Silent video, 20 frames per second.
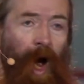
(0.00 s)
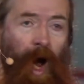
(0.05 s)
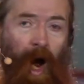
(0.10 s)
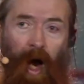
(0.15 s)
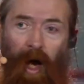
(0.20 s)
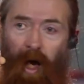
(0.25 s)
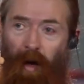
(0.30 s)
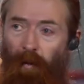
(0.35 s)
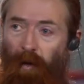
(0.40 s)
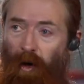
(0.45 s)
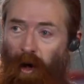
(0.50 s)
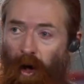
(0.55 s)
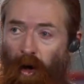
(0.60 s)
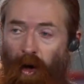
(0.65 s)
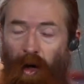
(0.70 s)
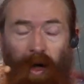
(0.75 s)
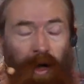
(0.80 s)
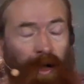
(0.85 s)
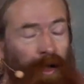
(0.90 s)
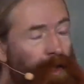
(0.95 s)
I am
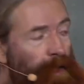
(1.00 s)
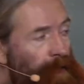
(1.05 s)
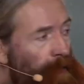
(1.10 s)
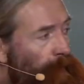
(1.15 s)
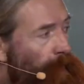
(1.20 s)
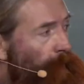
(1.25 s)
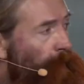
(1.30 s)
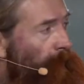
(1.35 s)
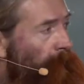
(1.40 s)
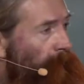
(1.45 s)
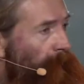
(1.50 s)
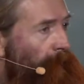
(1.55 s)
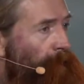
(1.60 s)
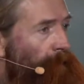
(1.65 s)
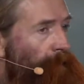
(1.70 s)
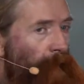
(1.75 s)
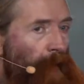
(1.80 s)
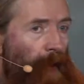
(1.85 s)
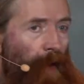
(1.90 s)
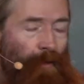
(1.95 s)
going to
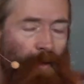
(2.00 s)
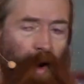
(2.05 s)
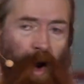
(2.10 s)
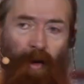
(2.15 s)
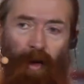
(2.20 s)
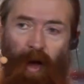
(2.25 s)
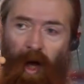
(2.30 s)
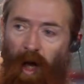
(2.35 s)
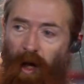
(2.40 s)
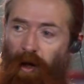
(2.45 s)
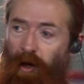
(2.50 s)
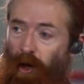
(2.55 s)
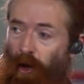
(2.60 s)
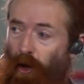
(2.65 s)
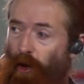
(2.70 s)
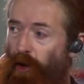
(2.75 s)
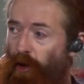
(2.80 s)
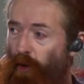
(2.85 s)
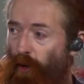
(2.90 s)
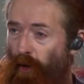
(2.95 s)
give a rather
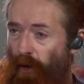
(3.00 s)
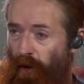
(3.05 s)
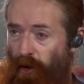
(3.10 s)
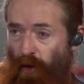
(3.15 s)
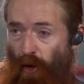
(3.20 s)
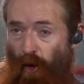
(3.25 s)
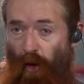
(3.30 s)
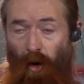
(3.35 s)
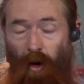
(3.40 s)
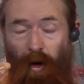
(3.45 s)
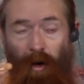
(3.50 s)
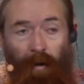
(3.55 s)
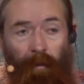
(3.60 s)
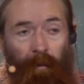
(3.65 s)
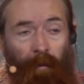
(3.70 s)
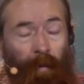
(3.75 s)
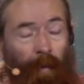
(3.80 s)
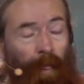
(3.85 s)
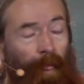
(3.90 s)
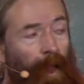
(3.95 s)
unusual talk,
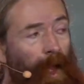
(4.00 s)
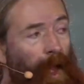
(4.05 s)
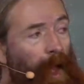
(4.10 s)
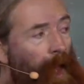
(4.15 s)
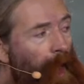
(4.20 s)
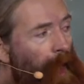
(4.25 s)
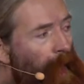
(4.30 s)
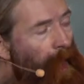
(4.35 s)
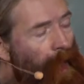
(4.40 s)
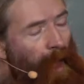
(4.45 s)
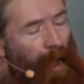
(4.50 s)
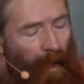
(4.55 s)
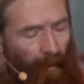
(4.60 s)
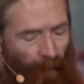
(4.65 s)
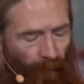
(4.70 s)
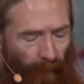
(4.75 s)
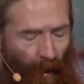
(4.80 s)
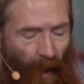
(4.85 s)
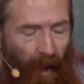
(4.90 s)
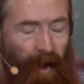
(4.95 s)

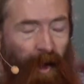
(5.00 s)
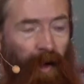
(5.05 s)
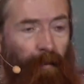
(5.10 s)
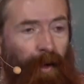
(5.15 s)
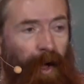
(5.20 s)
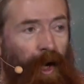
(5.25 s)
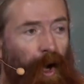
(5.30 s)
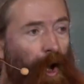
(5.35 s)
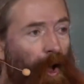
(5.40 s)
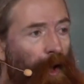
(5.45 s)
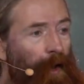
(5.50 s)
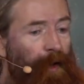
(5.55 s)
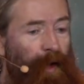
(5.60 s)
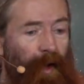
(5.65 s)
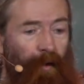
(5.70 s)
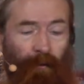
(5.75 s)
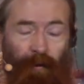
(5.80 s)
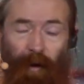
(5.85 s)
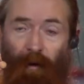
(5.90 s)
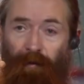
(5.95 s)
partly because
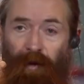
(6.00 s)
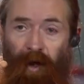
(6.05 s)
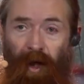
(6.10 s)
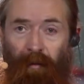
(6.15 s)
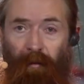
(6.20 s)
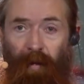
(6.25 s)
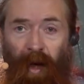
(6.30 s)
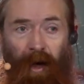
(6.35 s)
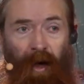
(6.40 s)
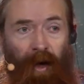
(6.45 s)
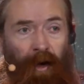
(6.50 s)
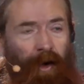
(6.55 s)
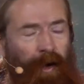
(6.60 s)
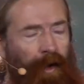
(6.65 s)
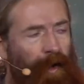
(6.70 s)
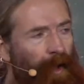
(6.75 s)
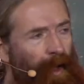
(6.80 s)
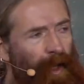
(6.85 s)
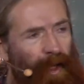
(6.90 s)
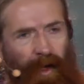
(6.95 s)
in 15
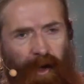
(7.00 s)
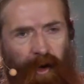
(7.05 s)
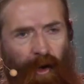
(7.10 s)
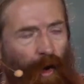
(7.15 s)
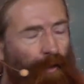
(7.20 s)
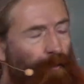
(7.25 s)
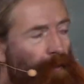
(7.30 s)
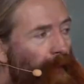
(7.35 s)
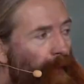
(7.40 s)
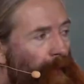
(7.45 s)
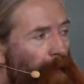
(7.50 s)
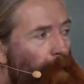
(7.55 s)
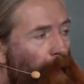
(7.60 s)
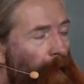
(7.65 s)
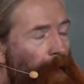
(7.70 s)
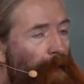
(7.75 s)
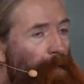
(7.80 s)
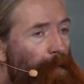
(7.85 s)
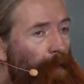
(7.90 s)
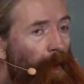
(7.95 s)
minutes it's not really
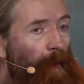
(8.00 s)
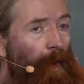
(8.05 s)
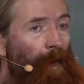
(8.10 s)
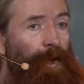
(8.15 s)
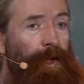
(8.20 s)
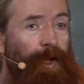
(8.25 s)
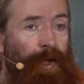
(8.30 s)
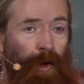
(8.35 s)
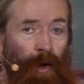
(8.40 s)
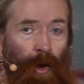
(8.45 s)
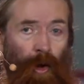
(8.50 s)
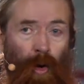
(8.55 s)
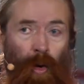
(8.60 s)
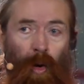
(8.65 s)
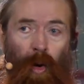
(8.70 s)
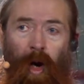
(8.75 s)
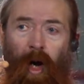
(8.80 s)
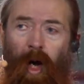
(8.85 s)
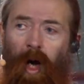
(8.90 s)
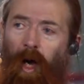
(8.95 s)
possible
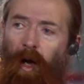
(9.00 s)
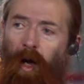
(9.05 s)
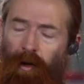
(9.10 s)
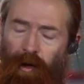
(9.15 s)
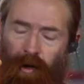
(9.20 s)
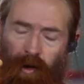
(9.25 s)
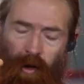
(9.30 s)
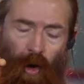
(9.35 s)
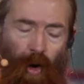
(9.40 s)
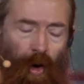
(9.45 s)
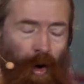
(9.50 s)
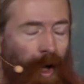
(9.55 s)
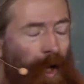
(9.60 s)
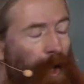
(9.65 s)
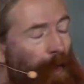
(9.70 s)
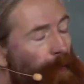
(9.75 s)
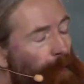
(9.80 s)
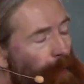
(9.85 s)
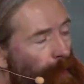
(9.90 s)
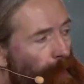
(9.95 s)
to talk
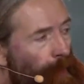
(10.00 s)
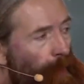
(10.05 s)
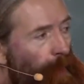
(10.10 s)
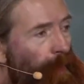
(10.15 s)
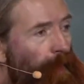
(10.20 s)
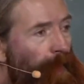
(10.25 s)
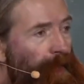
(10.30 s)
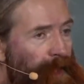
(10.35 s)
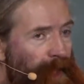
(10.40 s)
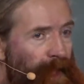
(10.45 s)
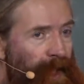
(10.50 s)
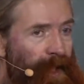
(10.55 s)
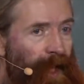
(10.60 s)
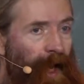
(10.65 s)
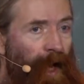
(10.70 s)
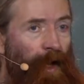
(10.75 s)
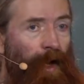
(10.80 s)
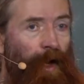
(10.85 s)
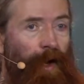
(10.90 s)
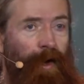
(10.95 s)
through the
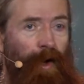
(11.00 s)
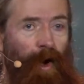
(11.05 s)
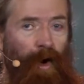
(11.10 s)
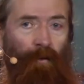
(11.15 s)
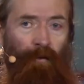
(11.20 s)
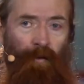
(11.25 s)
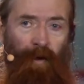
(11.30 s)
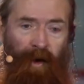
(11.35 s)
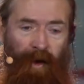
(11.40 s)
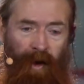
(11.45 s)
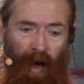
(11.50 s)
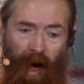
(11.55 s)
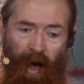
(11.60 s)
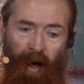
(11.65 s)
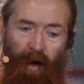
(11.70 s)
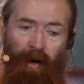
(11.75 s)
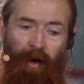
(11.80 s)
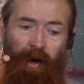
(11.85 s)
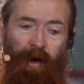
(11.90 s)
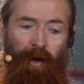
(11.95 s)
details of the
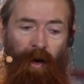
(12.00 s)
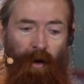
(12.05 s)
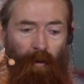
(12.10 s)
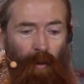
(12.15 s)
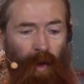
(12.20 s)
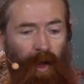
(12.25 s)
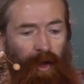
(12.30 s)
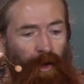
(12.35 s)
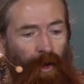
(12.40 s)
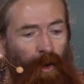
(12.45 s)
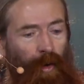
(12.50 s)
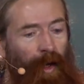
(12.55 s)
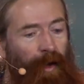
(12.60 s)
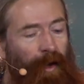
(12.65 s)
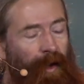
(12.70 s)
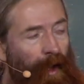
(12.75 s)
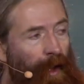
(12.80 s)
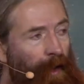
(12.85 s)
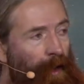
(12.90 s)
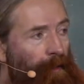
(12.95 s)
science that we do
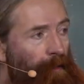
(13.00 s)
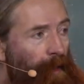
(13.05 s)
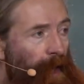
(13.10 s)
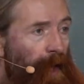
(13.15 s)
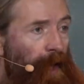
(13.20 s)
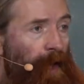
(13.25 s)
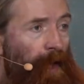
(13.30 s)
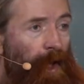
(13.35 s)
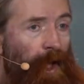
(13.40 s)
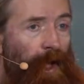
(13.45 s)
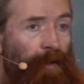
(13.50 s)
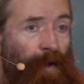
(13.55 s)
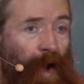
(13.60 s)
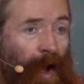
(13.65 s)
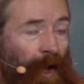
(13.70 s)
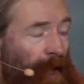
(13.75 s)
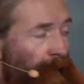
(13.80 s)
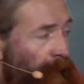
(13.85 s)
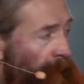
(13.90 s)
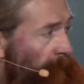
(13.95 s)
at SENS Research
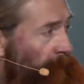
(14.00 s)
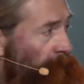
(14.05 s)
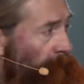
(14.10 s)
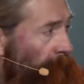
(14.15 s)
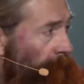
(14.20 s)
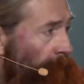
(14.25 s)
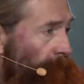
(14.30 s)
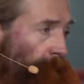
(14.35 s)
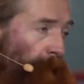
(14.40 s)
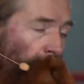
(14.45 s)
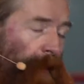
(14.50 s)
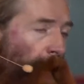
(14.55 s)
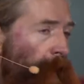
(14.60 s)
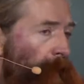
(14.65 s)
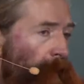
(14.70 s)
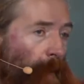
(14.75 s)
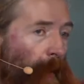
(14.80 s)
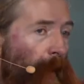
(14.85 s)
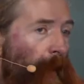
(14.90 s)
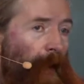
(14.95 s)
Foundation. And
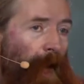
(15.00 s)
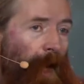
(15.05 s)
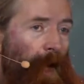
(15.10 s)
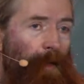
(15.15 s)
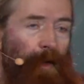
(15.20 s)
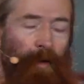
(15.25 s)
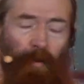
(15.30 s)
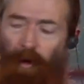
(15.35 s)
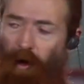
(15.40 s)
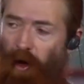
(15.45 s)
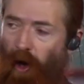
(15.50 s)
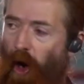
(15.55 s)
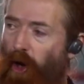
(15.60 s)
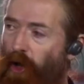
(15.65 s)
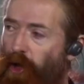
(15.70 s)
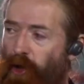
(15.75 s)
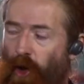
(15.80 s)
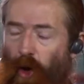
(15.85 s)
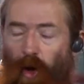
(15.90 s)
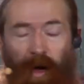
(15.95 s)
anyway, the
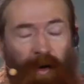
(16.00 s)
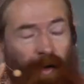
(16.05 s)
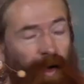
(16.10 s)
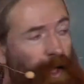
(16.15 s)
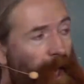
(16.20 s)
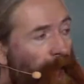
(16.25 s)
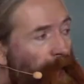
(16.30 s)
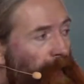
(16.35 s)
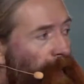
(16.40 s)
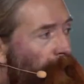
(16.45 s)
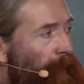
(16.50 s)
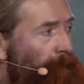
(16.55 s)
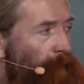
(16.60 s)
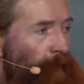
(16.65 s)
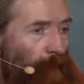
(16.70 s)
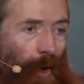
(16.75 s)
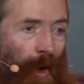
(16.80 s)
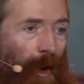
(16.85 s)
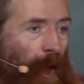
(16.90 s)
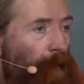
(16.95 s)
long talks that I give
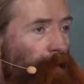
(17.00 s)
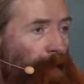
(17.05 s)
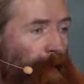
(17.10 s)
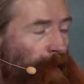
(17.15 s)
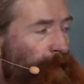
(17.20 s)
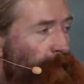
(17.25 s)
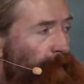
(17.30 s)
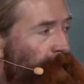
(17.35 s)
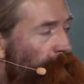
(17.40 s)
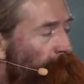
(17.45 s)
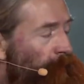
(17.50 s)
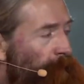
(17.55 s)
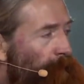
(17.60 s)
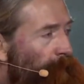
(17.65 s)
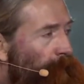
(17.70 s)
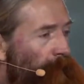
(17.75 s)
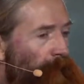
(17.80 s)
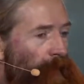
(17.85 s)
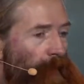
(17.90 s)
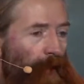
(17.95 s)
are all over YouTube.
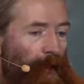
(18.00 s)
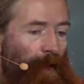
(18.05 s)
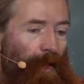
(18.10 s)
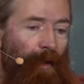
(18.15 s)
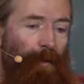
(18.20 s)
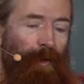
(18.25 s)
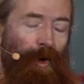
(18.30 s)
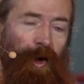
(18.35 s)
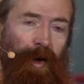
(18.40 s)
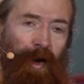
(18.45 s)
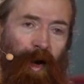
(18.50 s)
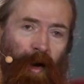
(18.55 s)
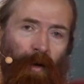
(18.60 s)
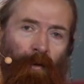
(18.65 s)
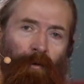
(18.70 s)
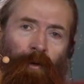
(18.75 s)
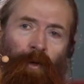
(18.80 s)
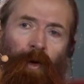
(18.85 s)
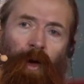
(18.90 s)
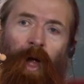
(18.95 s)
You can look at them
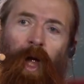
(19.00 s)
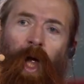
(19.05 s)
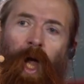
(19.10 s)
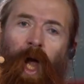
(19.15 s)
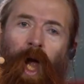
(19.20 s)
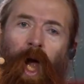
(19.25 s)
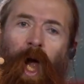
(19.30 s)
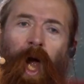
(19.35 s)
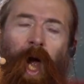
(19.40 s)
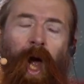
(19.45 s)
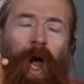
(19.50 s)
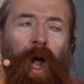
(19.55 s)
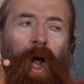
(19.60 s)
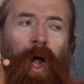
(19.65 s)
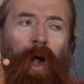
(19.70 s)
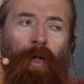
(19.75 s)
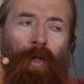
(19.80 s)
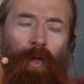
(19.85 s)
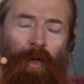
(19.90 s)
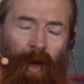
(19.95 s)
yourself.
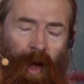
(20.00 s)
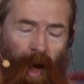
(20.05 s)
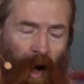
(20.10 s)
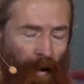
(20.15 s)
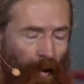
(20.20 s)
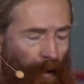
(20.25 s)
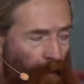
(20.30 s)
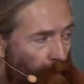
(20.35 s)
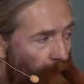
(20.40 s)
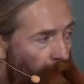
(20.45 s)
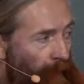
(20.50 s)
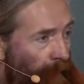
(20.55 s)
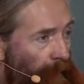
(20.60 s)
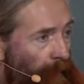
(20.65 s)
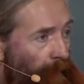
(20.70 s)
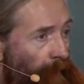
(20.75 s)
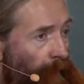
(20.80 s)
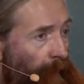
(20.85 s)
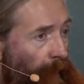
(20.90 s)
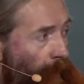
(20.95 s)
The other
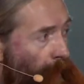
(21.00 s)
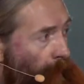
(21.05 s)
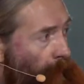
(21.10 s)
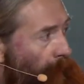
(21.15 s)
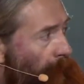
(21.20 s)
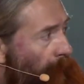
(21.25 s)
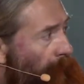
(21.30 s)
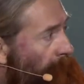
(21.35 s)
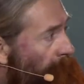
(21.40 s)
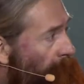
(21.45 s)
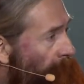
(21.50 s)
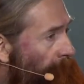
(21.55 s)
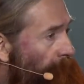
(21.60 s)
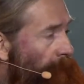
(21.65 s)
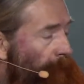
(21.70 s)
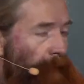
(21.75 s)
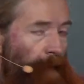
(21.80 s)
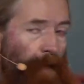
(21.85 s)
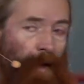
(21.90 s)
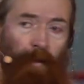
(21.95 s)
reason, though,
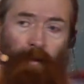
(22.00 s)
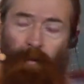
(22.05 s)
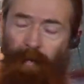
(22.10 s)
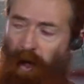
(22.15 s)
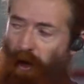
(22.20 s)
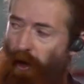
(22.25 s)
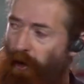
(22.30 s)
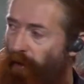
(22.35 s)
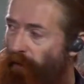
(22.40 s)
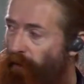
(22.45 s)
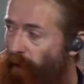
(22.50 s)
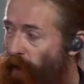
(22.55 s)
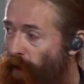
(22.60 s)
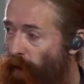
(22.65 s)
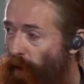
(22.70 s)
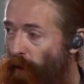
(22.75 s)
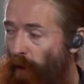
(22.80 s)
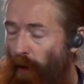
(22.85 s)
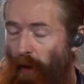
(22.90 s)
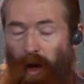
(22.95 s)
is because of
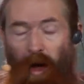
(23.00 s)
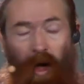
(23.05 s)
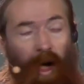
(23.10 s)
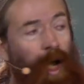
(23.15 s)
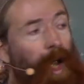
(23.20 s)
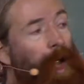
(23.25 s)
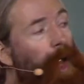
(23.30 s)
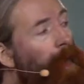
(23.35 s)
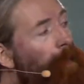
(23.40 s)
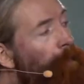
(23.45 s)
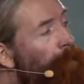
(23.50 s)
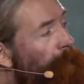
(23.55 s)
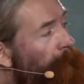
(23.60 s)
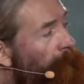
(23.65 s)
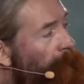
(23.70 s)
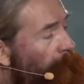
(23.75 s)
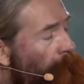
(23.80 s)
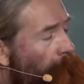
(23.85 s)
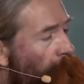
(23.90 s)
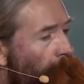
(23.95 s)
you.
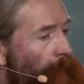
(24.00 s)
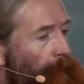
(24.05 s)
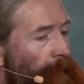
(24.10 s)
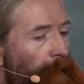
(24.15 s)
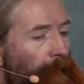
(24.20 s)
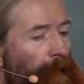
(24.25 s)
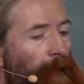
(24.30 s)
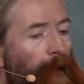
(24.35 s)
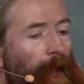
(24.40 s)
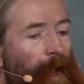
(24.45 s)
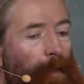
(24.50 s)
Because